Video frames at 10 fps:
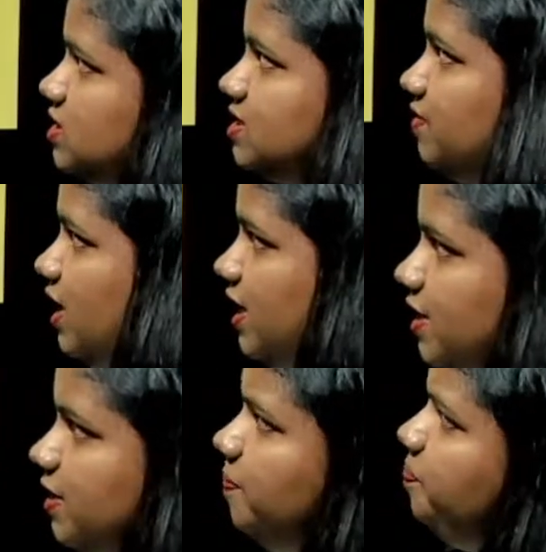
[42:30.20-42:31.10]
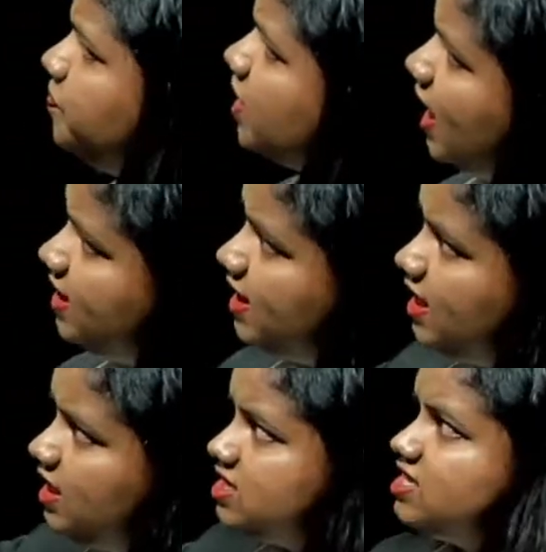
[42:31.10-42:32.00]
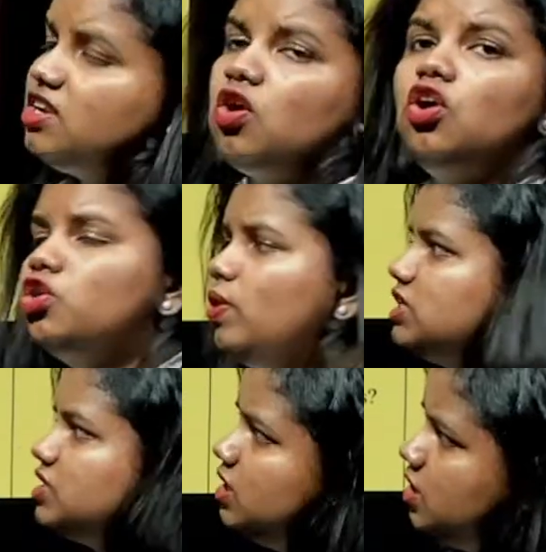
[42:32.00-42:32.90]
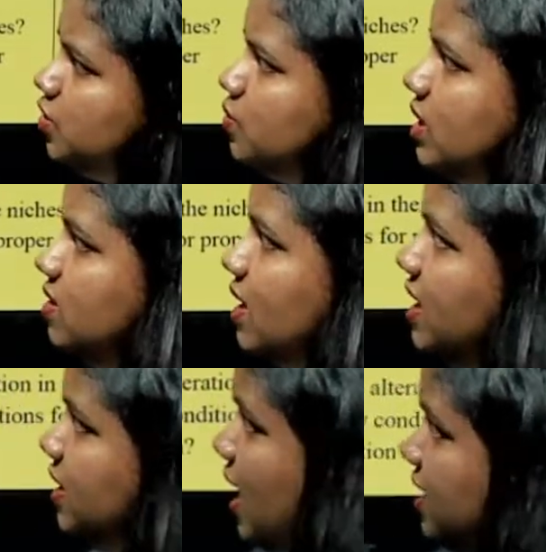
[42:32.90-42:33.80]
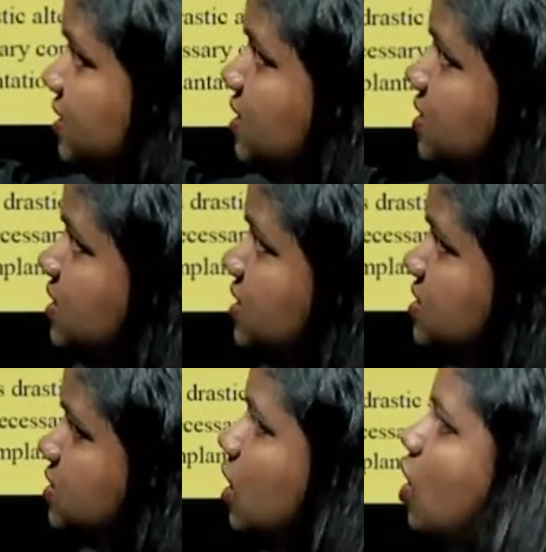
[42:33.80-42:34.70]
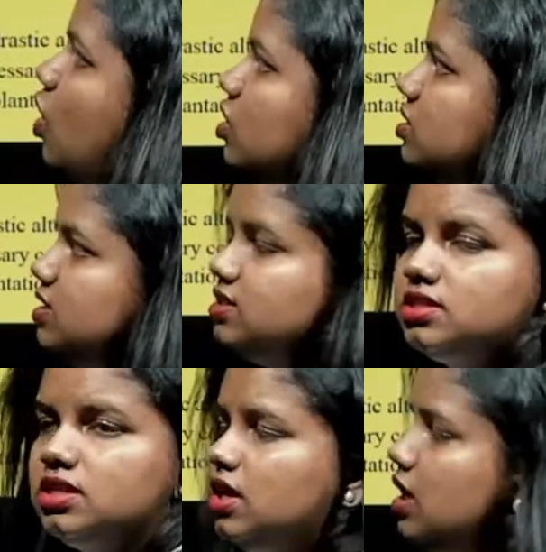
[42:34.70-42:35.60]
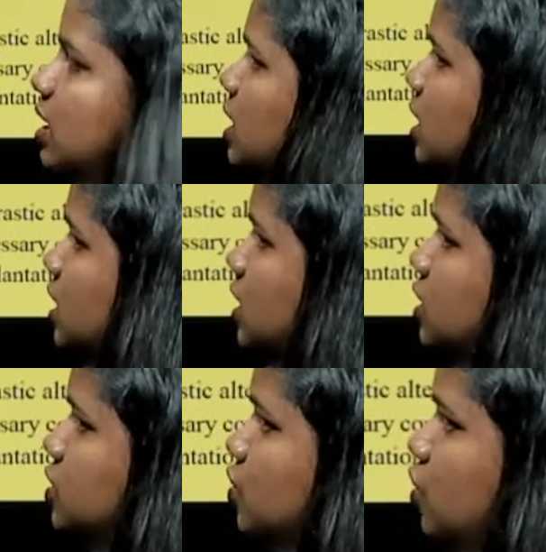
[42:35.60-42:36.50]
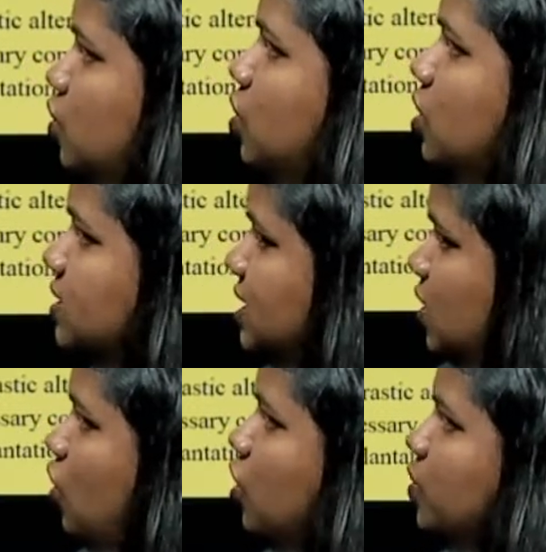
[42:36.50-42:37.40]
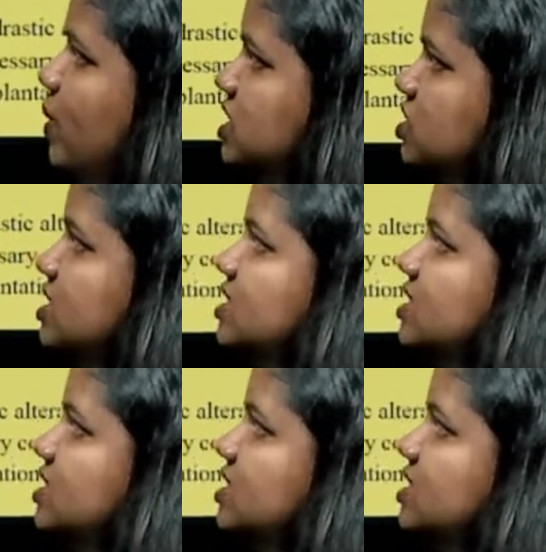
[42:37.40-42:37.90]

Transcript: is divided. And then it's an or question. You can write either this or this. So the or question is,